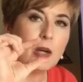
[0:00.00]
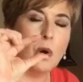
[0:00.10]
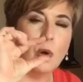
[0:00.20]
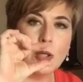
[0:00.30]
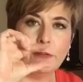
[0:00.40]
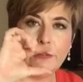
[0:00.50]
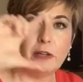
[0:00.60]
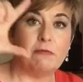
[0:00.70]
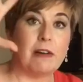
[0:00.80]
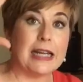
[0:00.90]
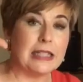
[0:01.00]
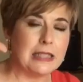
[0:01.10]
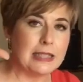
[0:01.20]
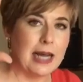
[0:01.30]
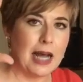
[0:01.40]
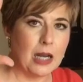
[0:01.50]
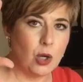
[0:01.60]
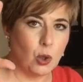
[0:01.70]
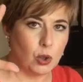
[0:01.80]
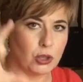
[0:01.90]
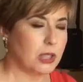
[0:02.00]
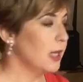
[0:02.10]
or if it rains a lot.